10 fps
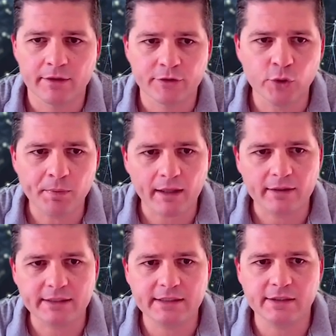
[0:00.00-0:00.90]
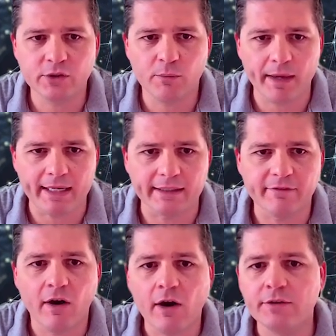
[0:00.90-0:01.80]
Group policies in a domain
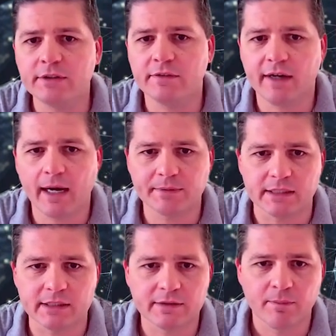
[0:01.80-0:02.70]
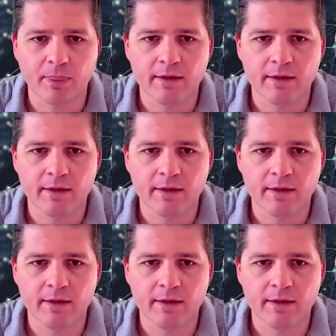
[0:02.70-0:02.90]
give hundreds of options